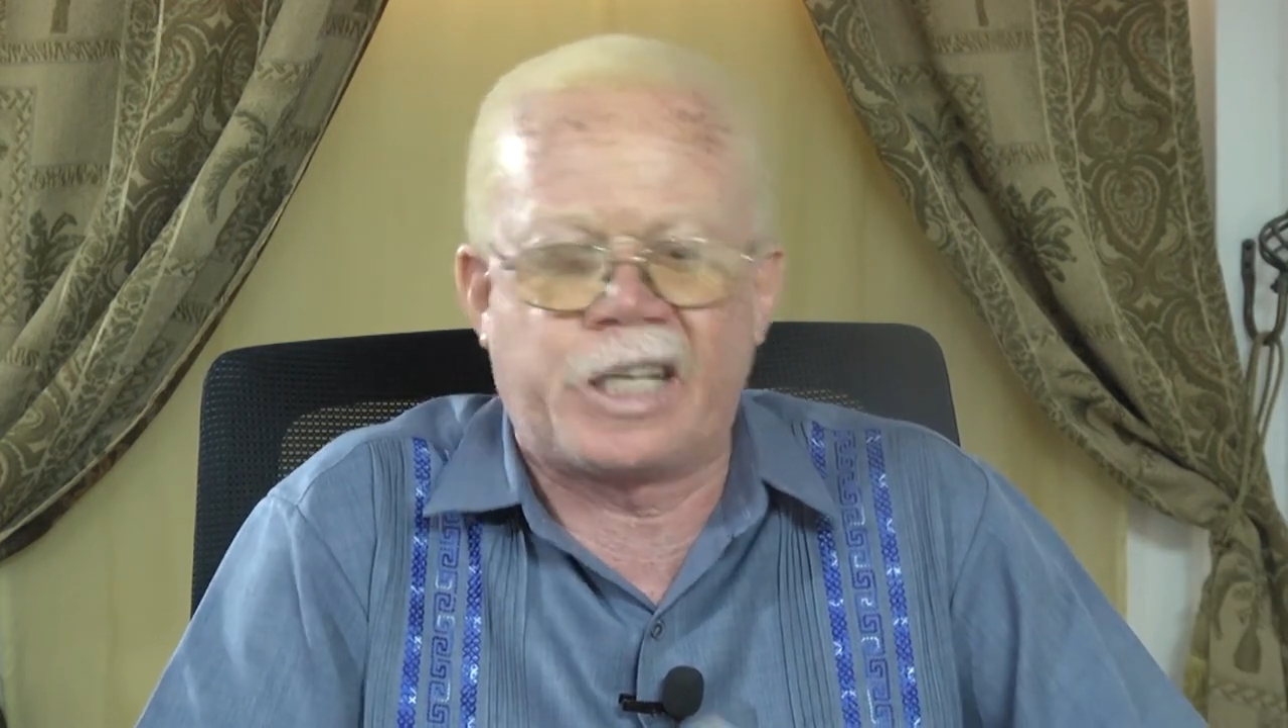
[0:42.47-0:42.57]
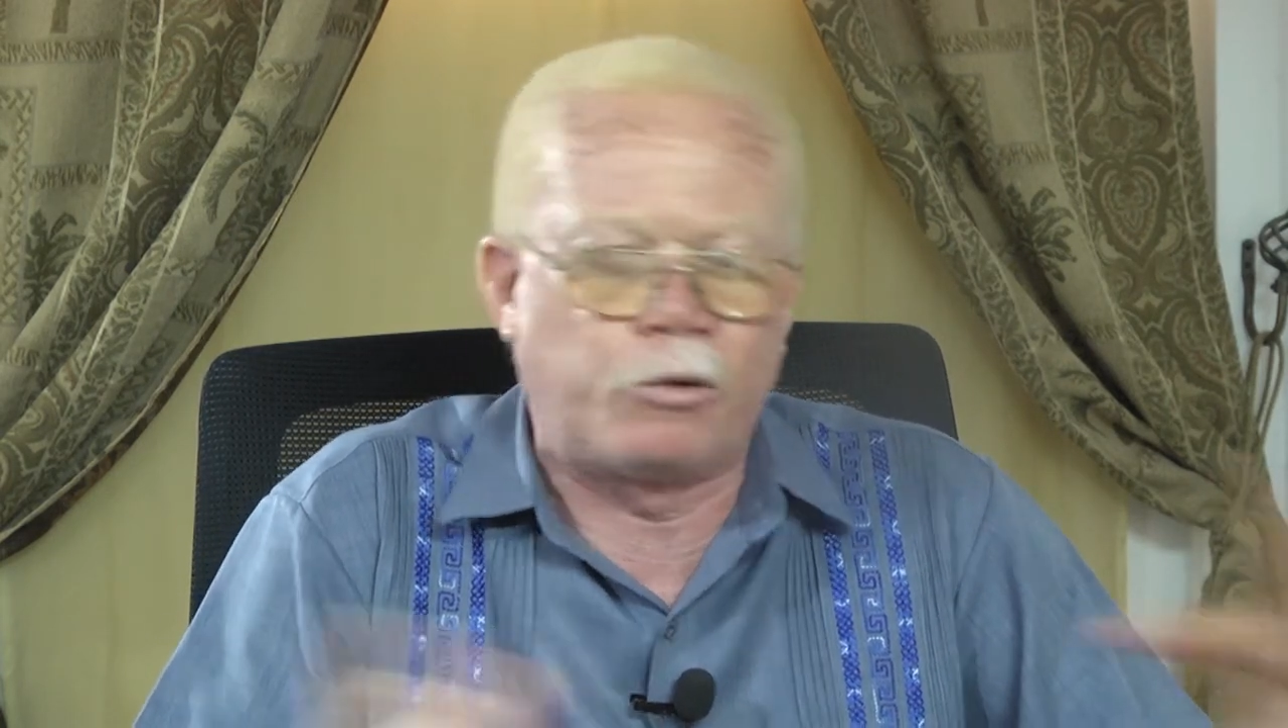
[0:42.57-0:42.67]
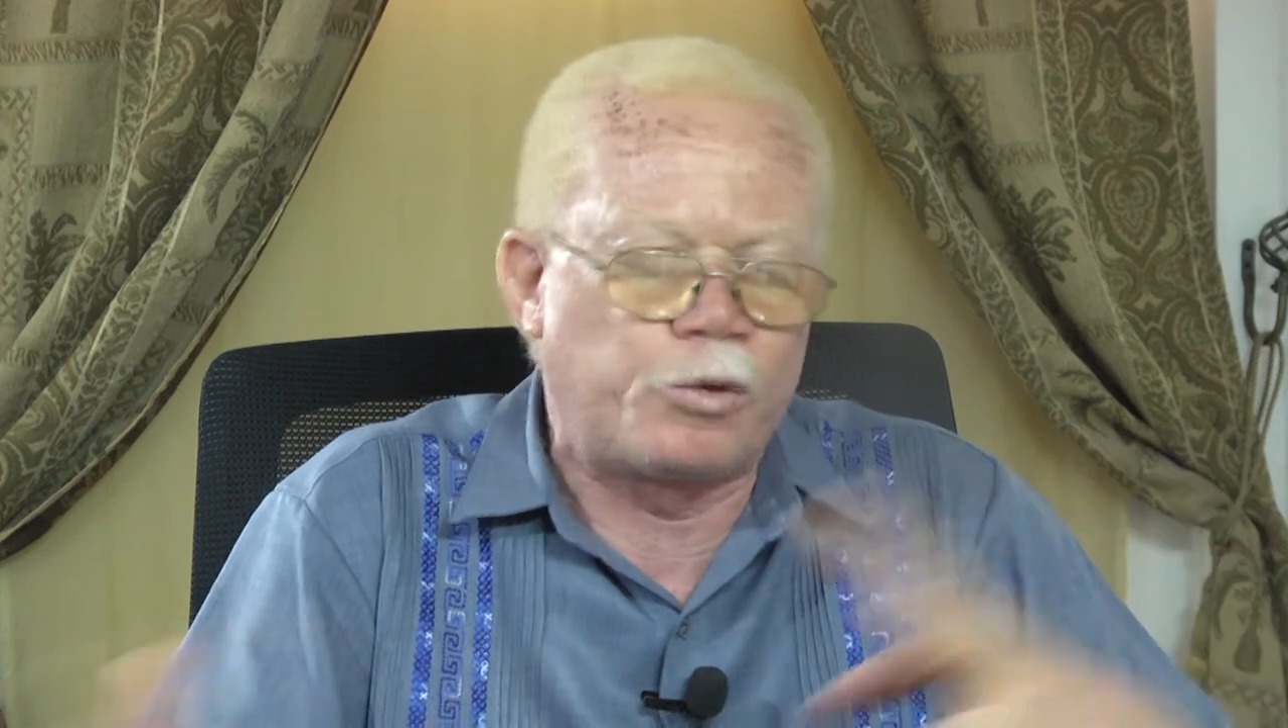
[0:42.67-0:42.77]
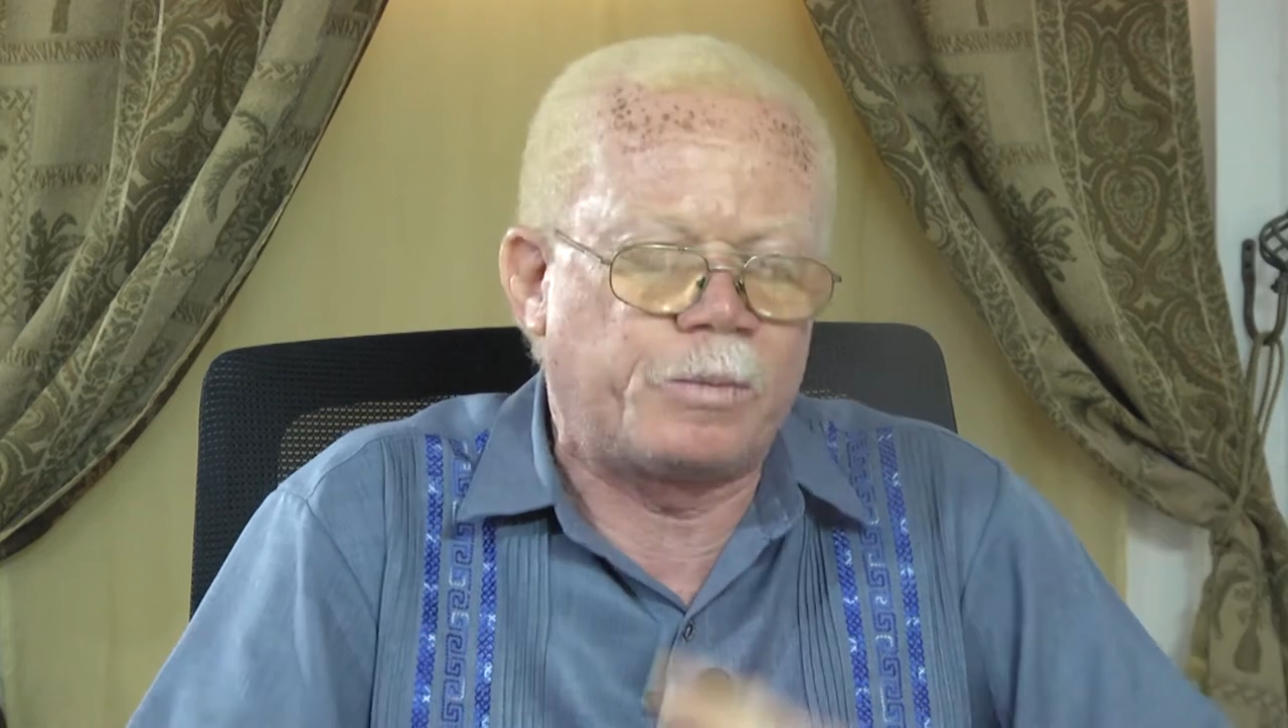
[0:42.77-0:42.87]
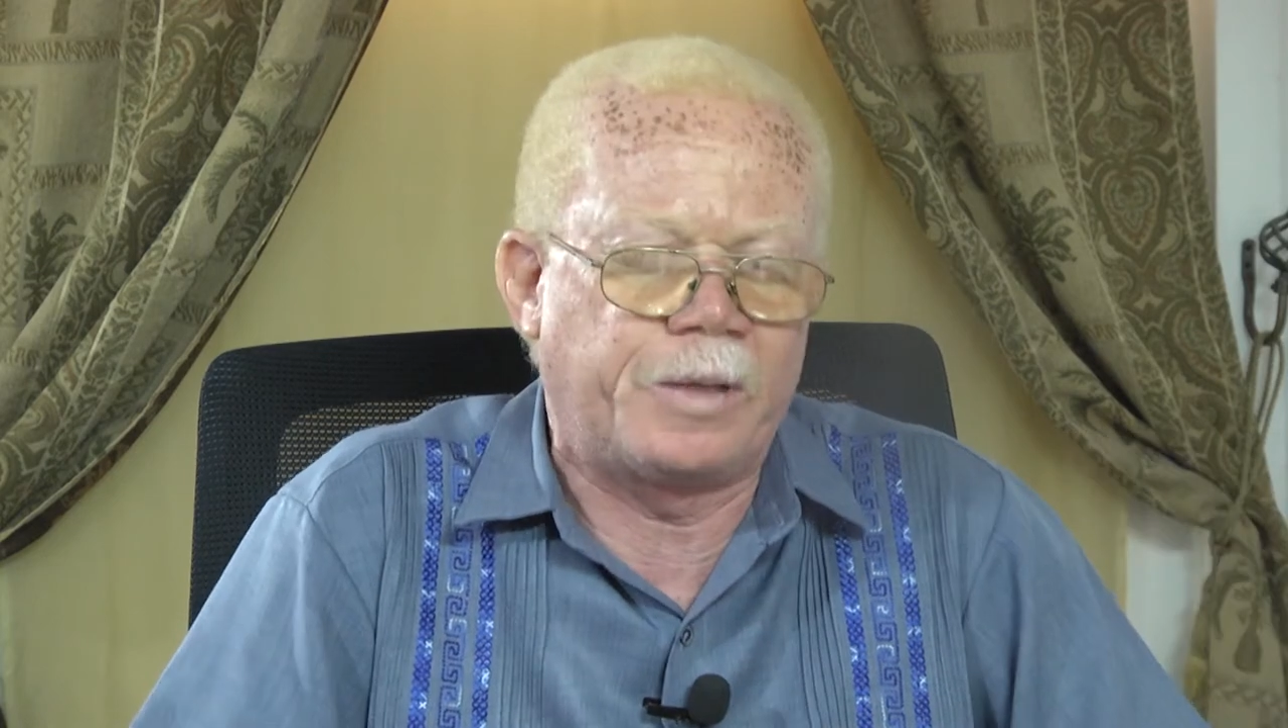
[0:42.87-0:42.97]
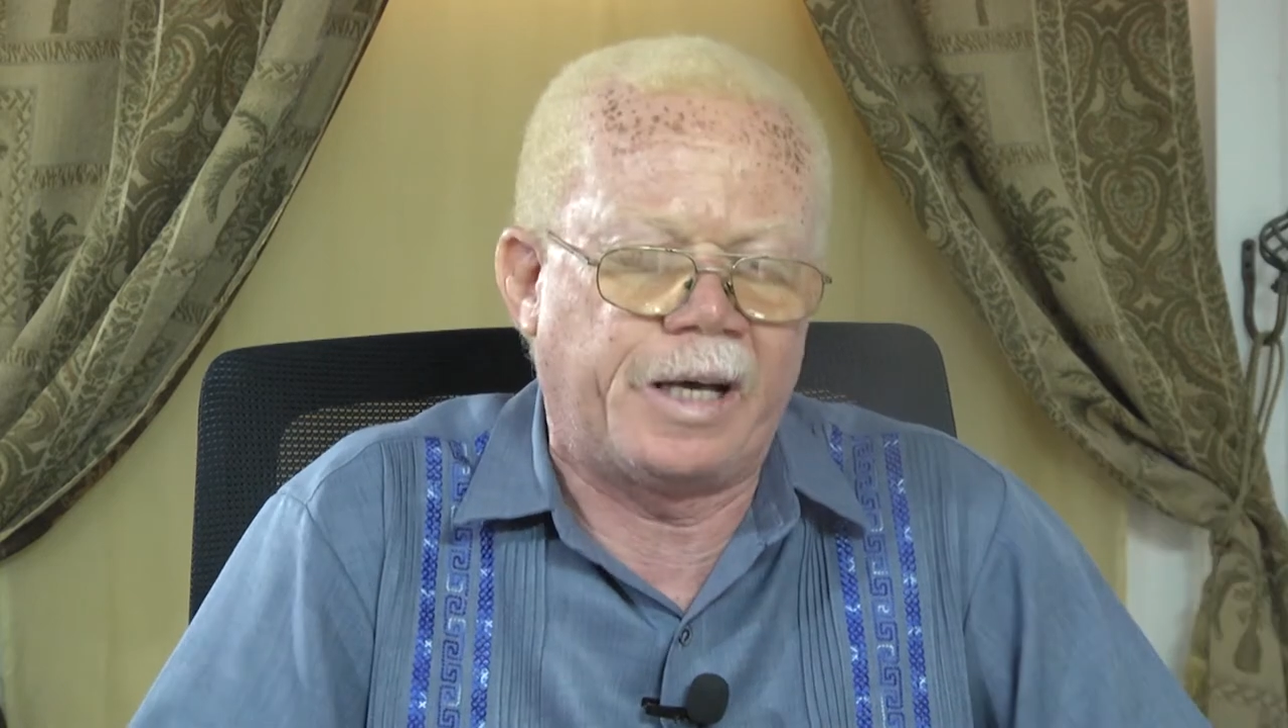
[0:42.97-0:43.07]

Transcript: and reap the